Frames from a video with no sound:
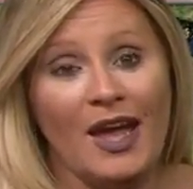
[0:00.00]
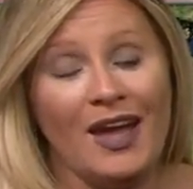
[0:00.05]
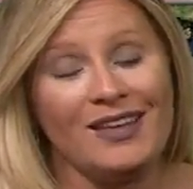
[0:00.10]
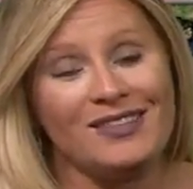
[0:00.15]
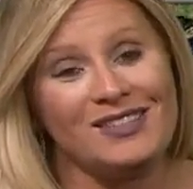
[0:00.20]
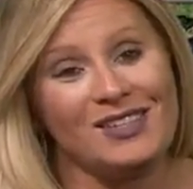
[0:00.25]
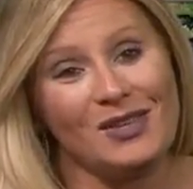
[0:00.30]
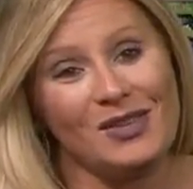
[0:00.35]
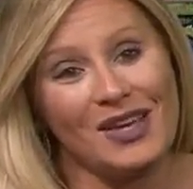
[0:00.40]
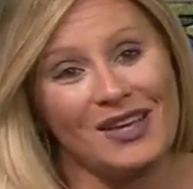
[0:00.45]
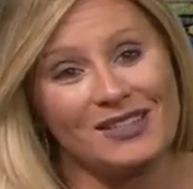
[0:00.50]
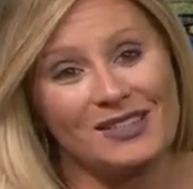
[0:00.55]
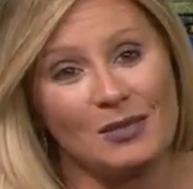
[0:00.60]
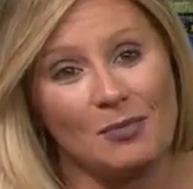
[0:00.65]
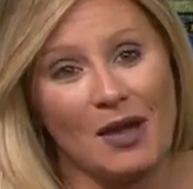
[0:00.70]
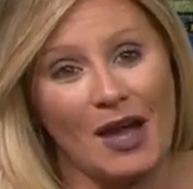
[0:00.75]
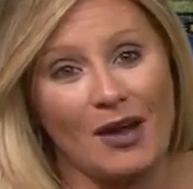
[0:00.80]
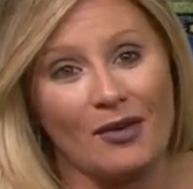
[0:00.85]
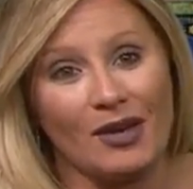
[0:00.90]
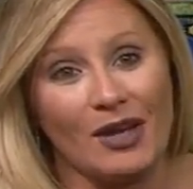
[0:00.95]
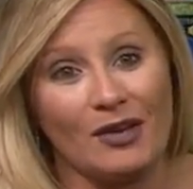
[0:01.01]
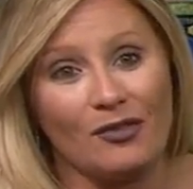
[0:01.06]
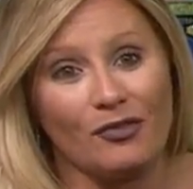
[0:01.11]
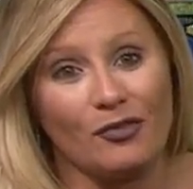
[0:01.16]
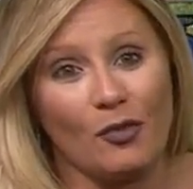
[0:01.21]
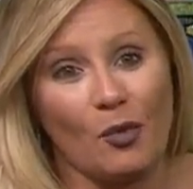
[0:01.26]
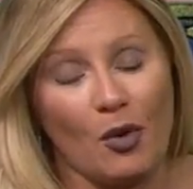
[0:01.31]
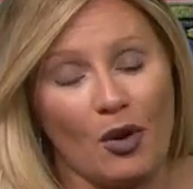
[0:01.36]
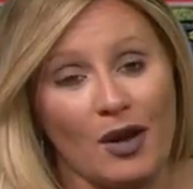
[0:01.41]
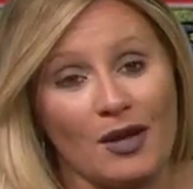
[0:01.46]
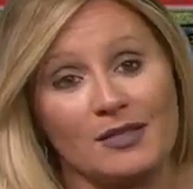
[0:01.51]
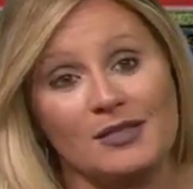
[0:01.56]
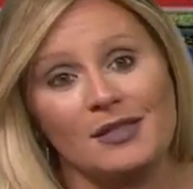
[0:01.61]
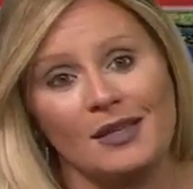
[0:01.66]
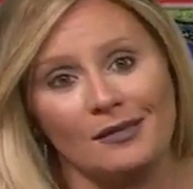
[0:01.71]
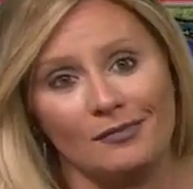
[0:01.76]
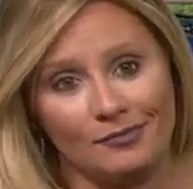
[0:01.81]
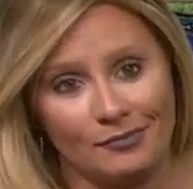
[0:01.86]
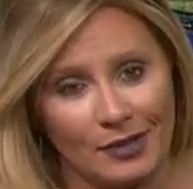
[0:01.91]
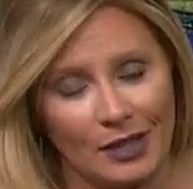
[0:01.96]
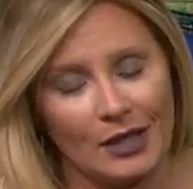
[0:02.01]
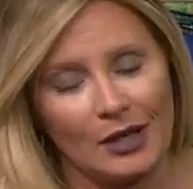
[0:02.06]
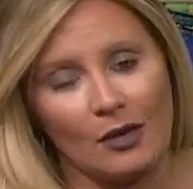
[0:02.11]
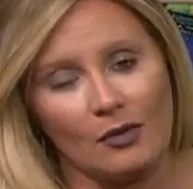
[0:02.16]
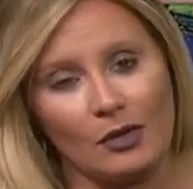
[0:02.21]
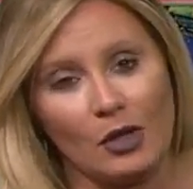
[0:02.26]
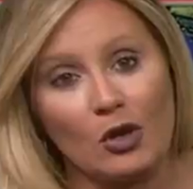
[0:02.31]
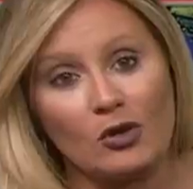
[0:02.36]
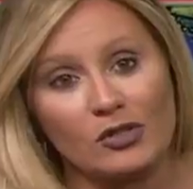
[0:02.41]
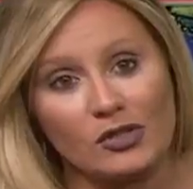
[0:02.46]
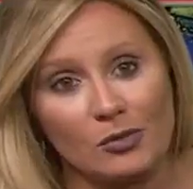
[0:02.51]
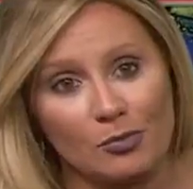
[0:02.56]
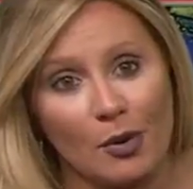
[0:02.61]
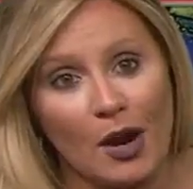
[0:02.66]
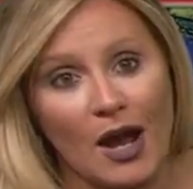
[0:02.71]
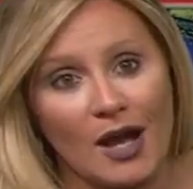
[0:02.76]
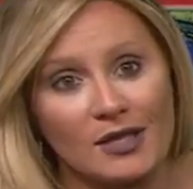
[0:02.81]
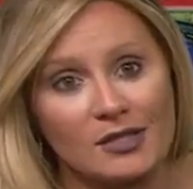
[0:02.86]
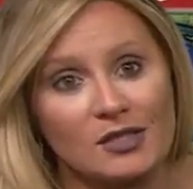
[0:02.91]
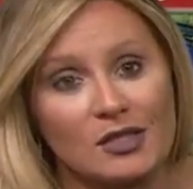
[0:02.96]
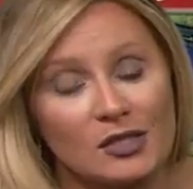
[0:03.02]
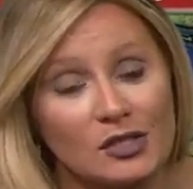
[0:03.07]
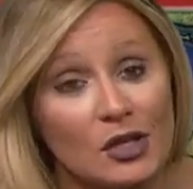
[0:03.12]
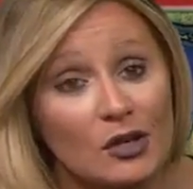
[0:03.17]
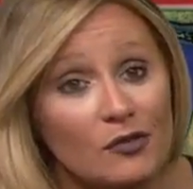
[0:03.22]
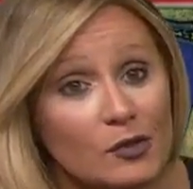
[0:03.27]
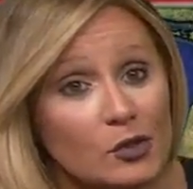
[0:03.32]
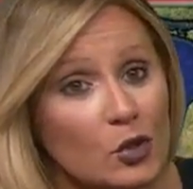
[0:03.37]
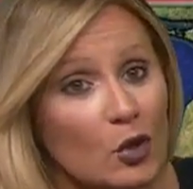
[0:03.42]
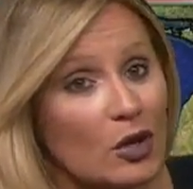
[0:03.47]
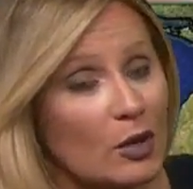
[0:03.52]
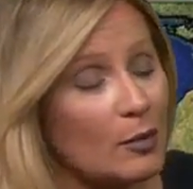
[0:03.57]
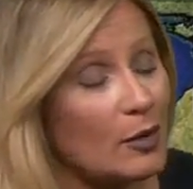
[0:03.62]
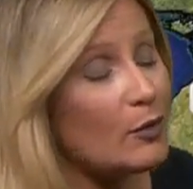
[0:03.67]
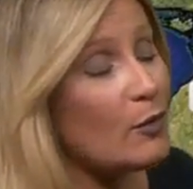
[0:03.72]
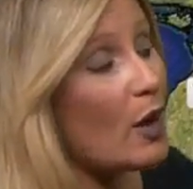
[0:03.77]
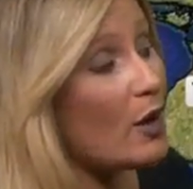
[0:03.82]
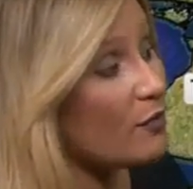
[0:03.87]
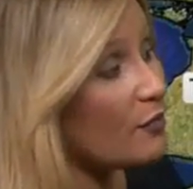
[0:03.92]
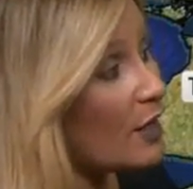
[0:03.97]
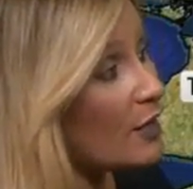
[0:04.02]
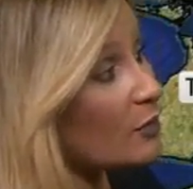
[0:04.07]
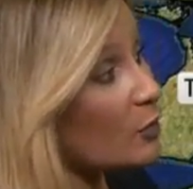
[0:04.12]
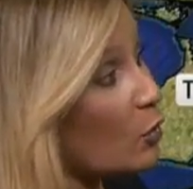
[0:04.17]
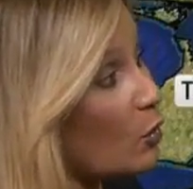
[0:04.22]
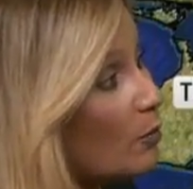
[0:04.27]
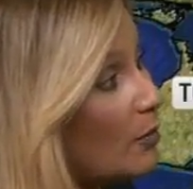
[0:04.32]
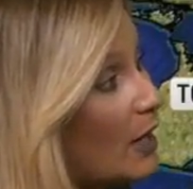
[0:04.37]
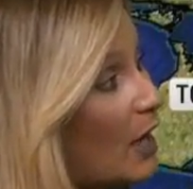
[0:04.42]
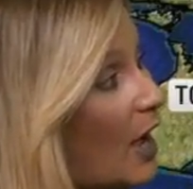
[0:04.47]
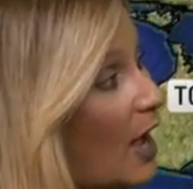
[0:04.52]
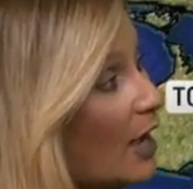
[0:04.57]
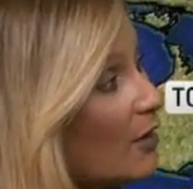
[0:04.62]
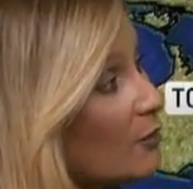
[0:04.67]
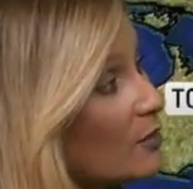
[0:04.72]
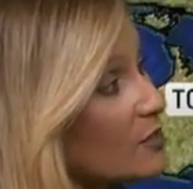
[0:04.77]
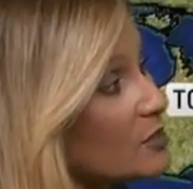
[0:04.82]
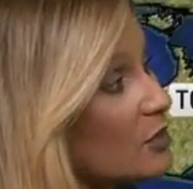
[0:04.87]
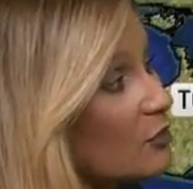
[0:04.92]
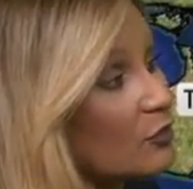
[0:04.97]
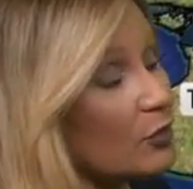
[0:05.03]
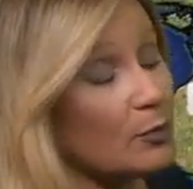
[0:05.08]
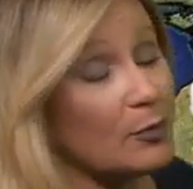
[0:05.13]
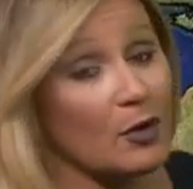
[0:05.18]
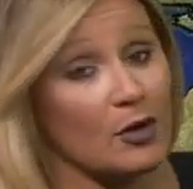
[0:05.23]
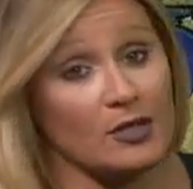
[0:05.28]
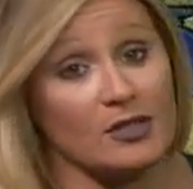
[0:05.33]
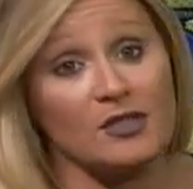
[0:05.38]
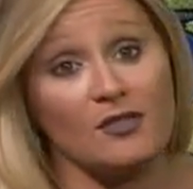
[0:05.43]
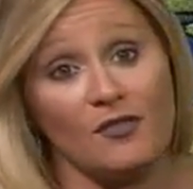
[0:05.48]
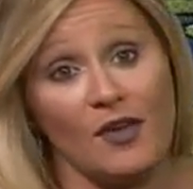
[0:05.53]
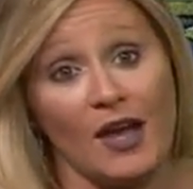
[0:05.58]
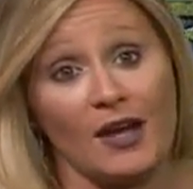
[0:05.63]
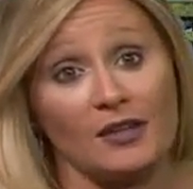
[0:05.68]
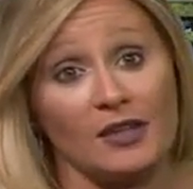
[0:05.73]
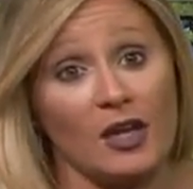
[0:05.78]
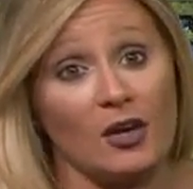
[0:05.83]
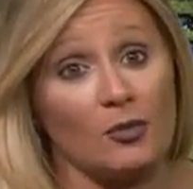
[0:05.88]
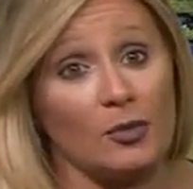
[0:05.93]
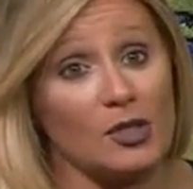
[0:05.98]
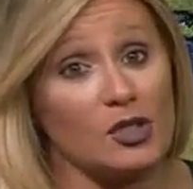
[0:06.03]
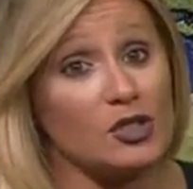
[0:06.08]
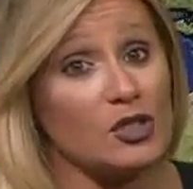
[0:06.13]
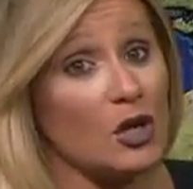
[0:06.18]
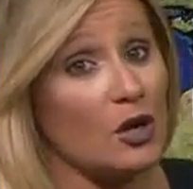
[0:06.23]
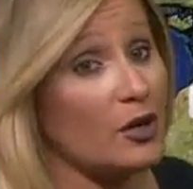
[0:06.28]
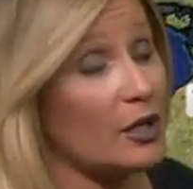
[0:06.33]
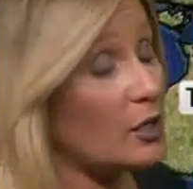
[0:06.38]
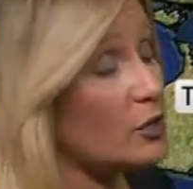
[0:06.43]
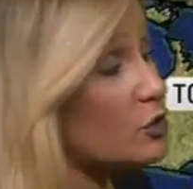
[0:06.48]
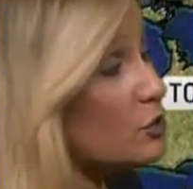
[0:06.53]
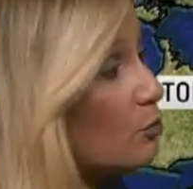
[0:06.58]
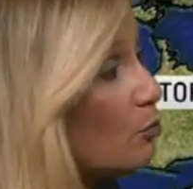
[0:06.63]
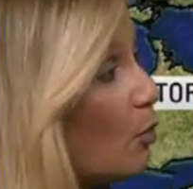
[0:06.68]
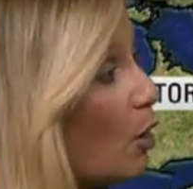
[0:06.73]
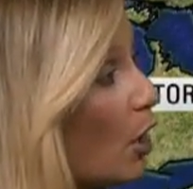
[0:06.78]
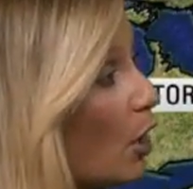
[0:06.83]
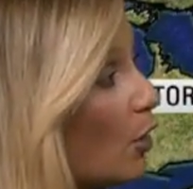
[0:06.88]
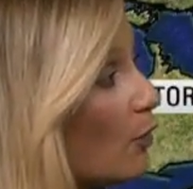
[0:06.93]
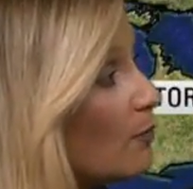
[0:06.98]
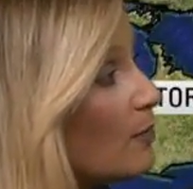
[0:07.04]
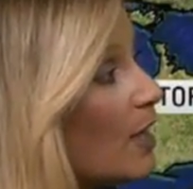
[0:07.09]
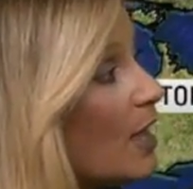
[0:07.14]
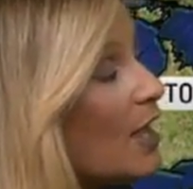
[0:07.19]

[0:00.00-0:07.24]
And so that's about it for us. And, you know, no surprise. The surf is going to be rough and there will be a high risk of rip currents. In fact, that'll be starting tomorrow.